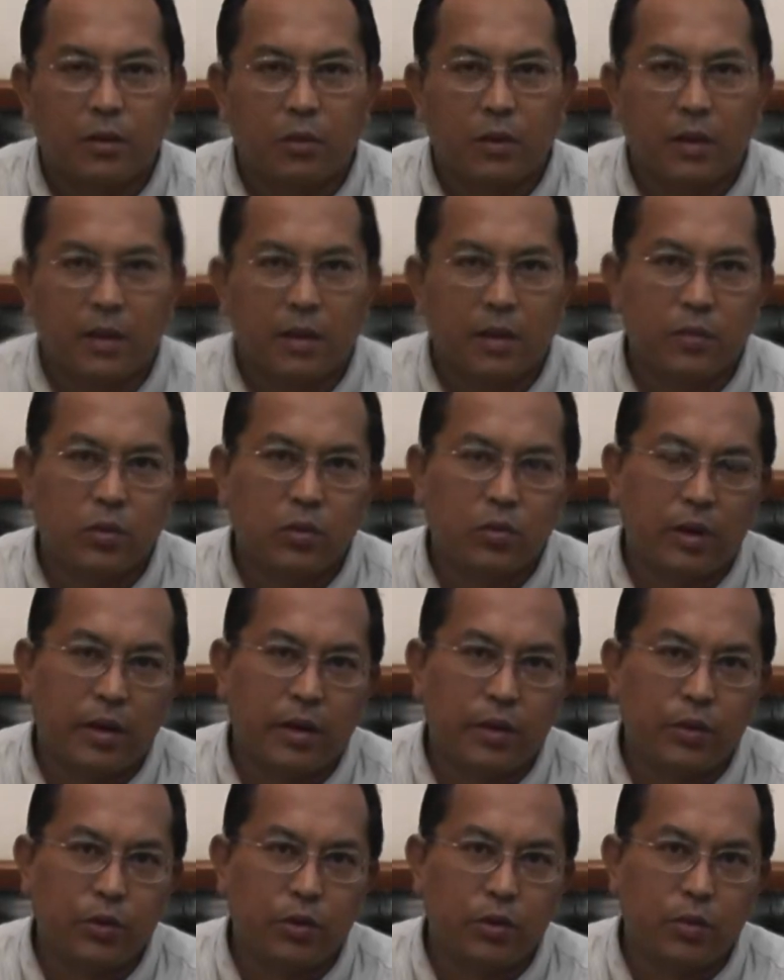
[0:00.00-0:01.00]
Welcome to
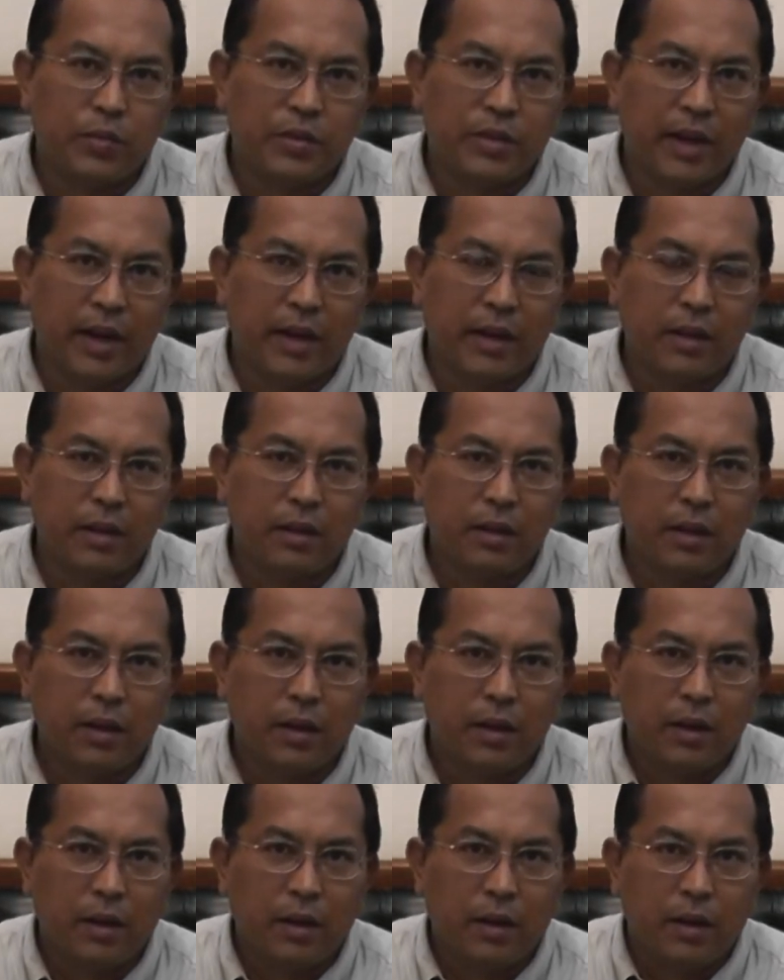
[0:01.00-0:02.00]
our YouTube channel.
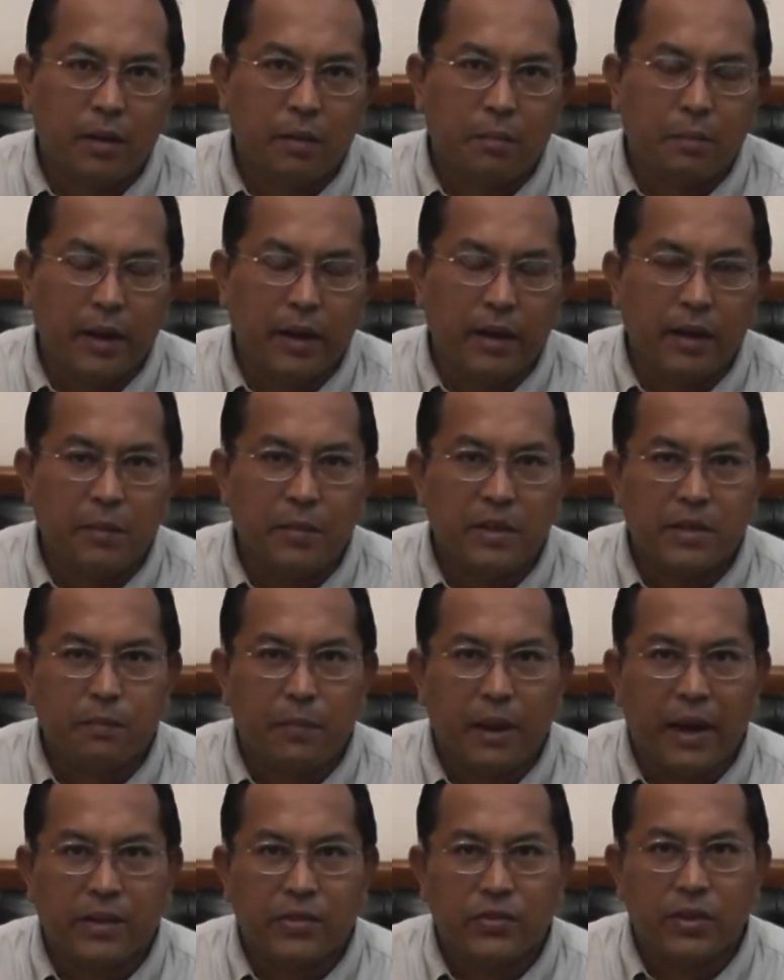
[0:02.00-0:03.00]
My name is
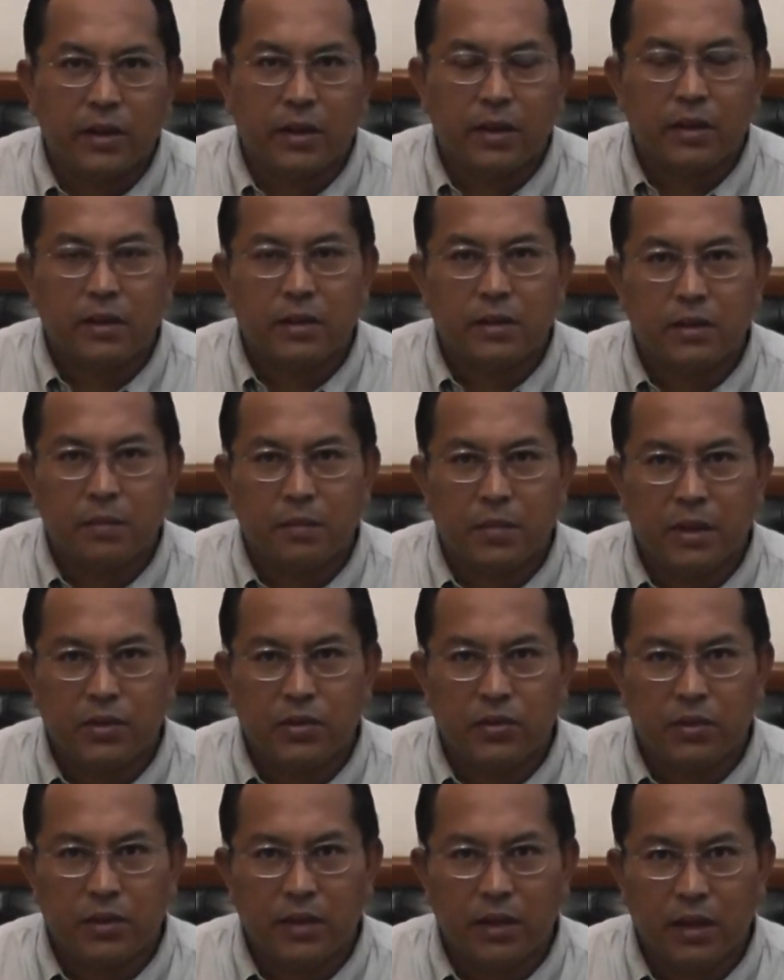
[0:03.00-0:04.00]
Patrick Siman
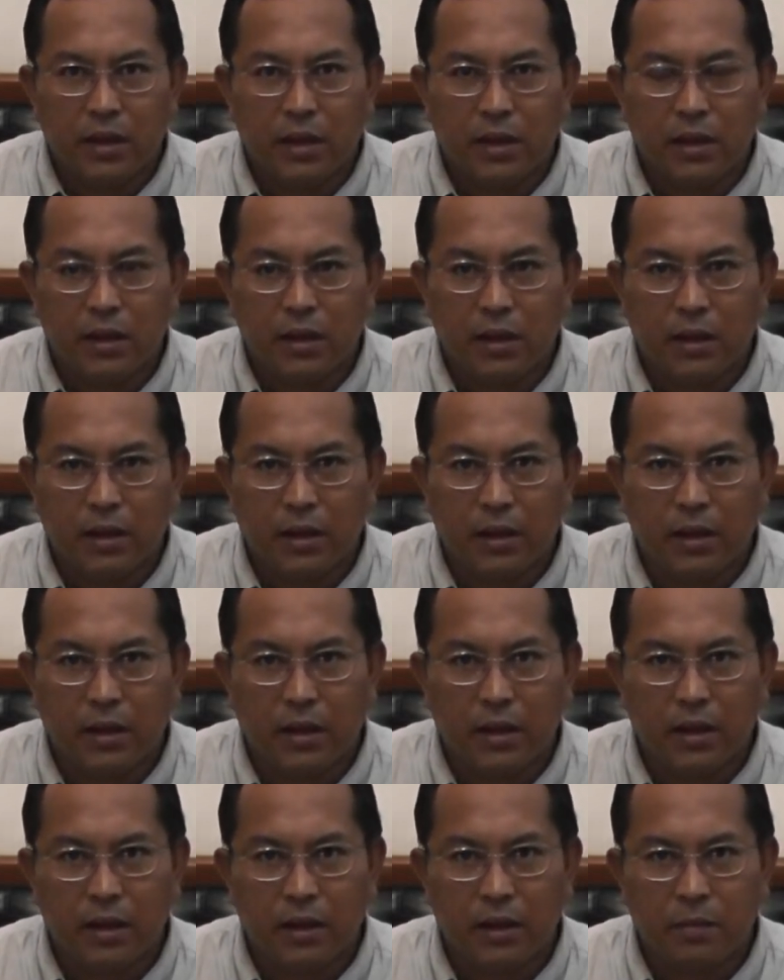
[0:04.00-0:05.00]
JUNTAK. I
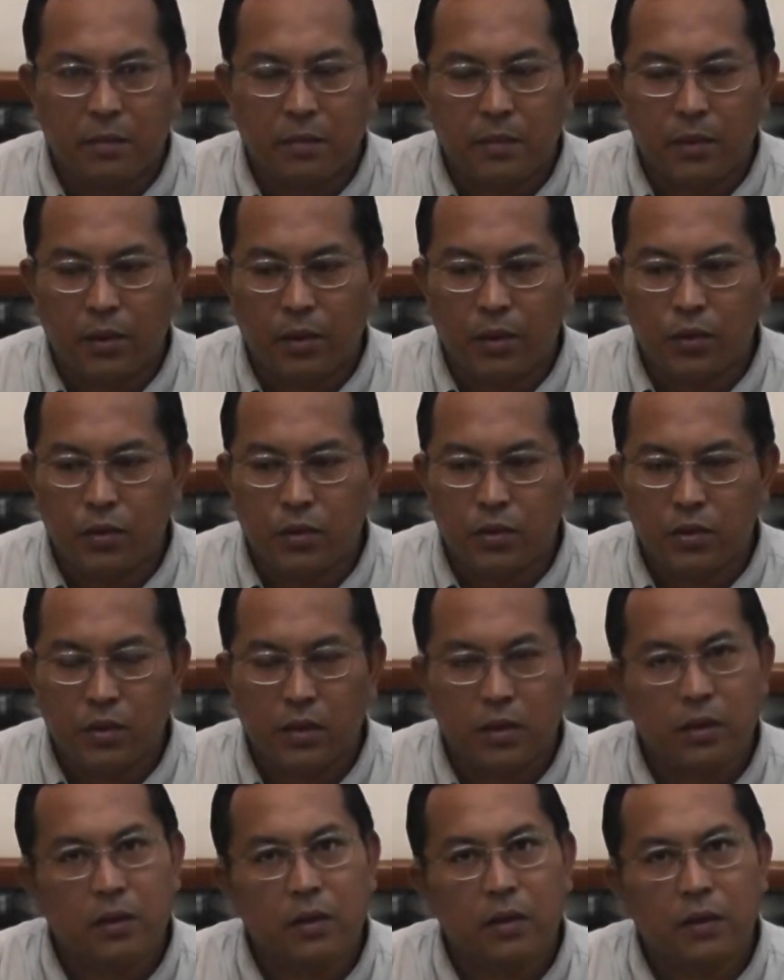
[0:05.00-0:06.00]
am the host
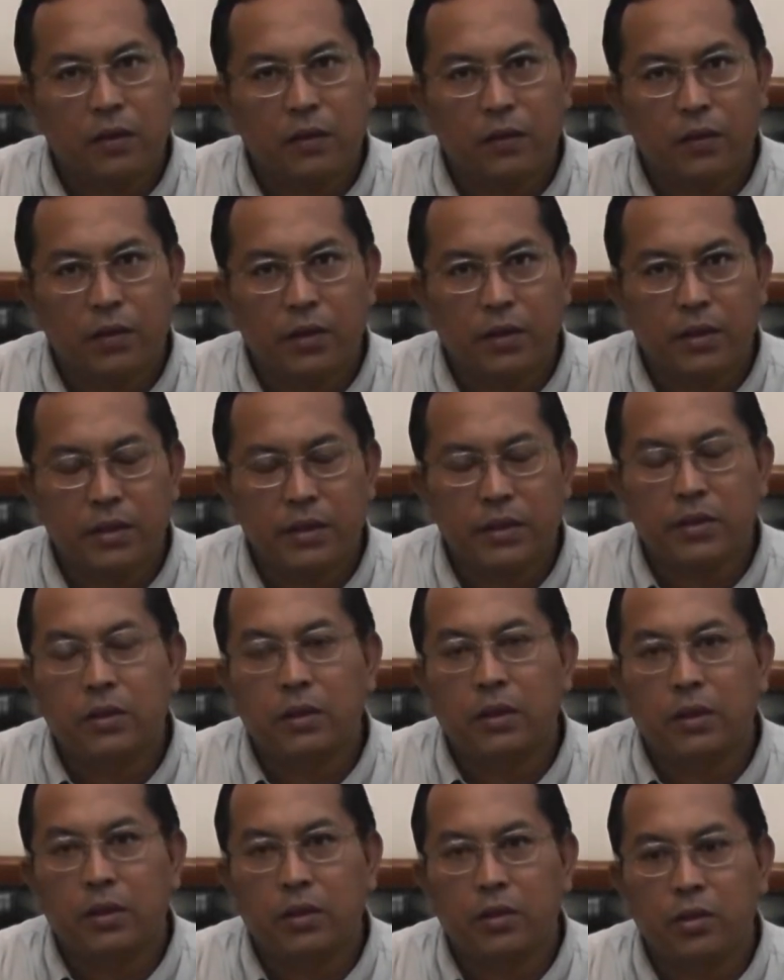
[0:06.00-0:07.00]
for
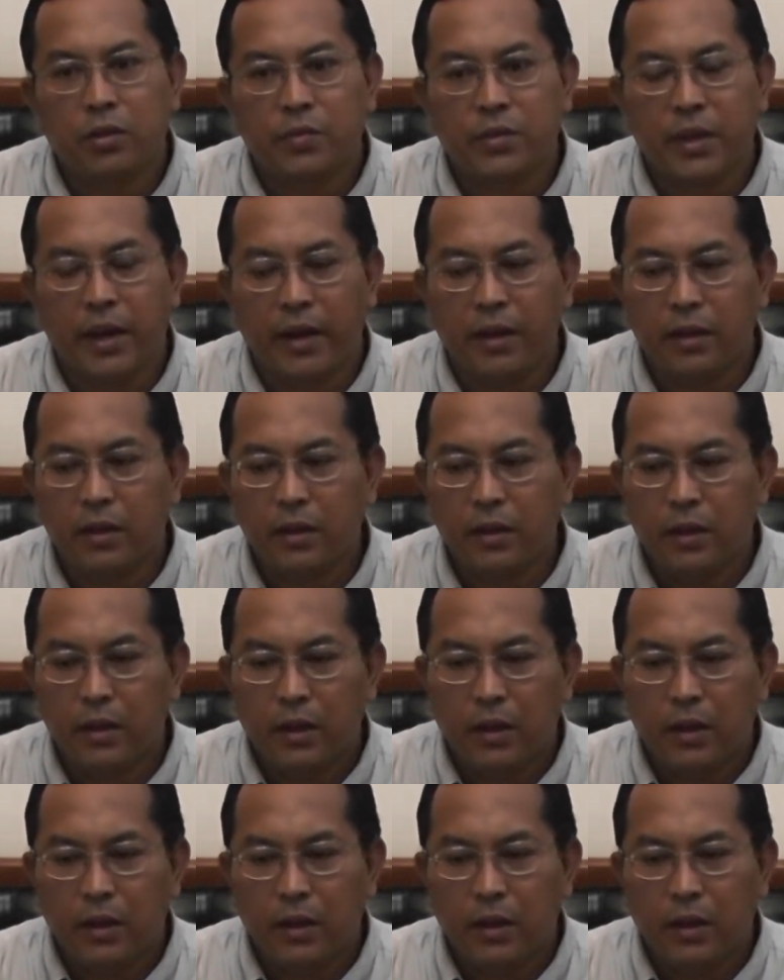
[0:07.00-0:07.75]
this YouTube channel.